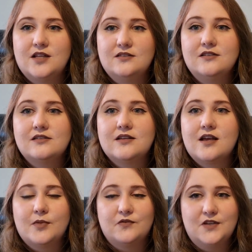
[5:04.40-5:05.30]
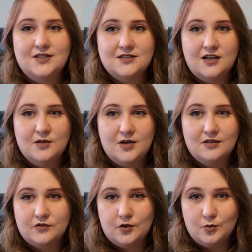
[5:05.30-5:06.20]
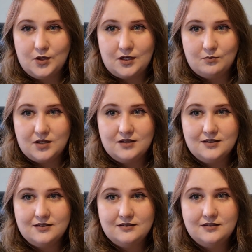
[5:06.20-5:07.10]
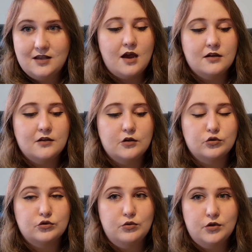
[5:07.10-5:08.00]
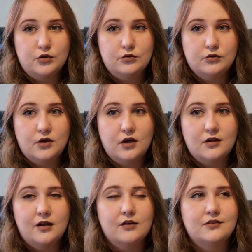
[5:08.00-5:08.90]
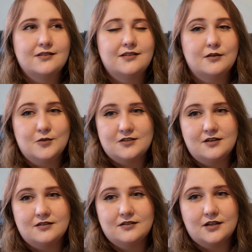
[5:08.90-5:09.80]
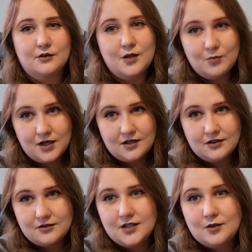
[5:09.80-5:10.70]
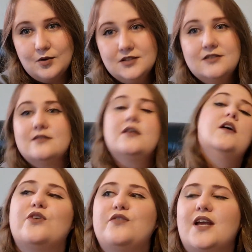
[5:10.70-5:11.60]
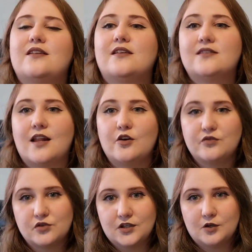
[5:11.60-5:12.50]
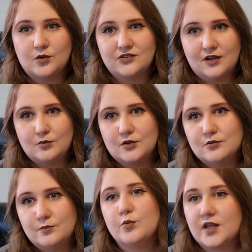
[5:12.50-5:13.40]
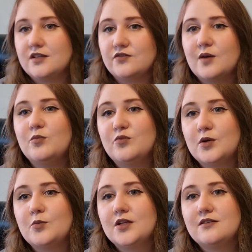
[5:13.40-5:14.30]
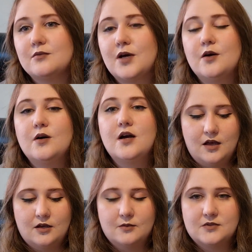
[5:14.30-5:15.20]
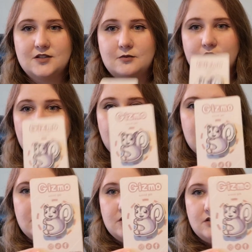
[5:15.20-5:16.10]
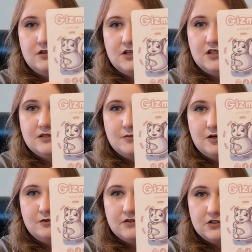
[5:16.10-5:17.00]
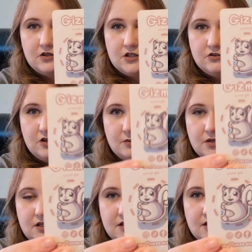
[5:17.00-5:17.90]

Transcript: pins, but this time I've got wooden pins, and they are so cute, and they are so much nicer looking than my acrylic ones. So I think as I set out of acrylic ones, I will replace them with wooden ones as well. So we've got Gizmo with his yogi drop